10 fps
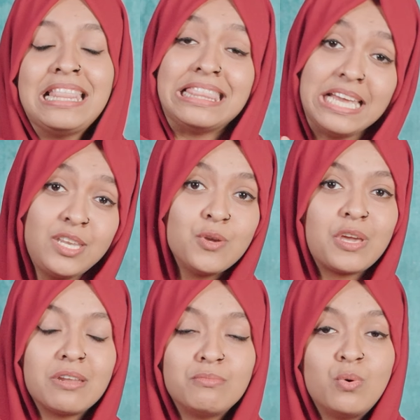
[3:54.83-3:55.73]
Then you
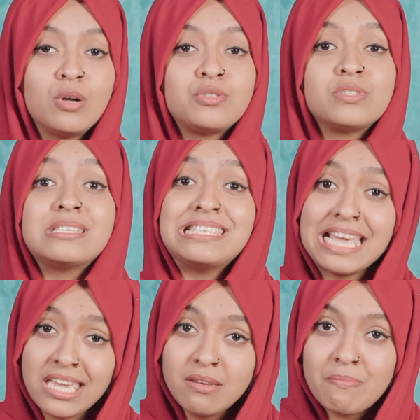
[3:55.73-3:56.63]
can move on to the
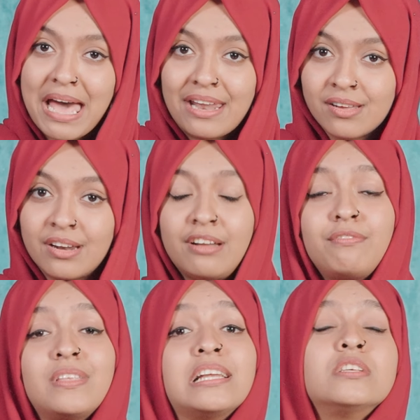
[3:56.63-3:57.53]
second paragraph,
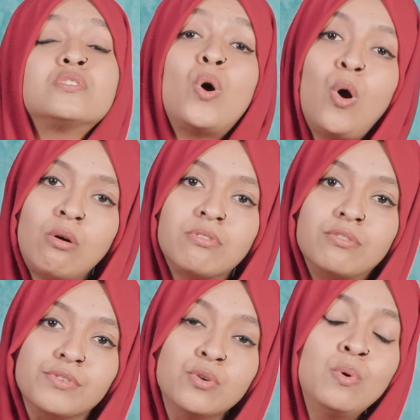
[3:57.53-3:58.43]
that is
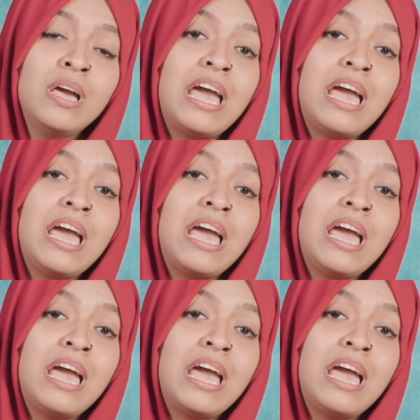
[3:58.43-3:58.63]
overview.